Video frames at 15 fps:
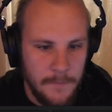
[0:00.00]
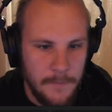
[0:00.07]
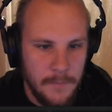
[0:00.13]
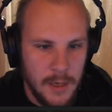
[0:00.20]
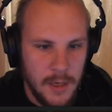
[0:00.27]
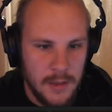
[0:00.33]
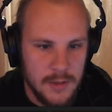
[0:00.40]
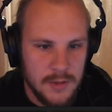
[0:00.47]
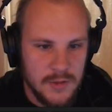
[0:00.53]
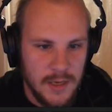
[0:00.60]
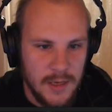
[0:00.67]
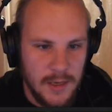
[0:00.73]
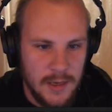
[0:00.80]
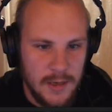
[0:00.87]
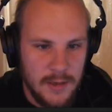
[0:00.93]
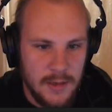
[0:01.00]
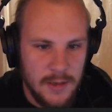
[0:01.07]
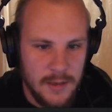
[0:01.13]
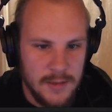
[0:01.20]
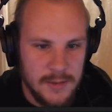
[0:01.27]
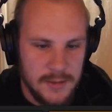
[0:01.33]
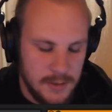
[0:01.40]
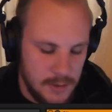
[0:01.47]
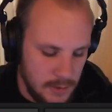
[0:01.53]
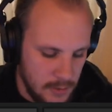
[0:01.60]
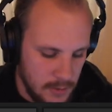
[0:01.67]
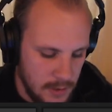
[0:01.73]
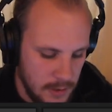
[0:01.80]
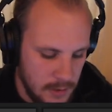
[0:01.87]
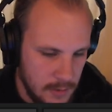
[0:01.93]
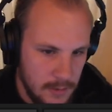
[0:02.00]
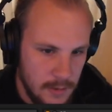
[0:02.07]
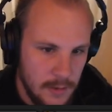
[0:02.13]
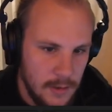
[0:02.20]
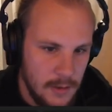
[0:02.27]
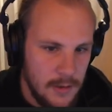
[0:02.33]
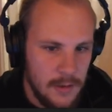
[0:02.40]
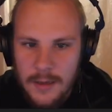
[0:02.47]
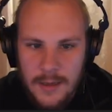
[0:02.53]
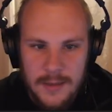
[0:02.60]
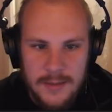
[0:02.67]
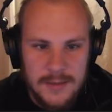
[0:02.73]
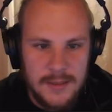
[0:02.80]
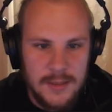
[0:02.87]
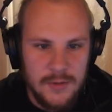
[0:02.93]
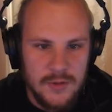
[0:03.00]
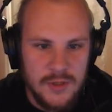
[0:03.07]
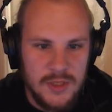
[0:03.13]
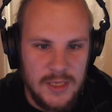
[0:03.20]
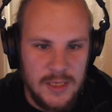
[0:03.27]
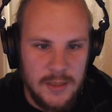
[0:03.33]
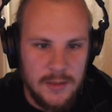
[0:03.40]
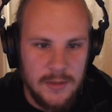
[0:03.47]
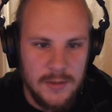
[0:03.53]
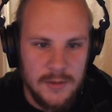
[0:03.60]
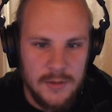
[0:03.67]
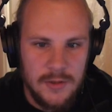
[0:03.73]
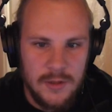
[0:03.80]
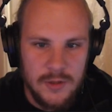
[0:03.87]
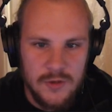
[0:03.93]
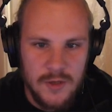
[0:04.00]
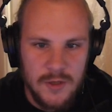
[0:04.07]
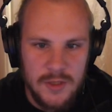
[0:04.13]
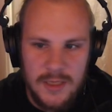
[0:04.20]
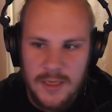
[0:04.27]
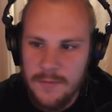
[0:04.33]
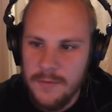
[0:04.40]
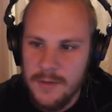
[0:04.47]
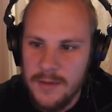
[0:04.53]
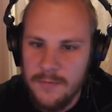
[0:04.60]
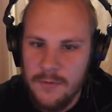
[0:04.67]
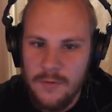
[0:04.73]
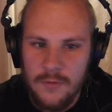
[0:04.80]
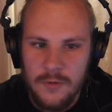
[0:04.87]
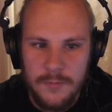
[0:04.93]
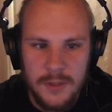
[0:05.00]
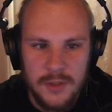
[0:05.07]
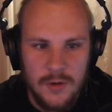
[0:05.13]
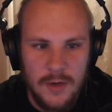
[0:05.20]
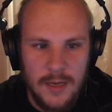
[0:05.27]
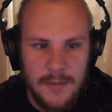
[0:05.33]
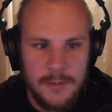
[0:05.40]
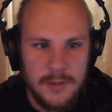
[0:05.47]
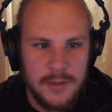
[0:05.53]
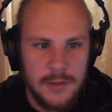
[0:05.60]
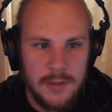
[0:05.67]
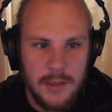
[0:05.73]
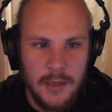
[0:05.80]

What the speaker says: marker track here. I can see, okay, I can still see the structure even if the group is collapsed.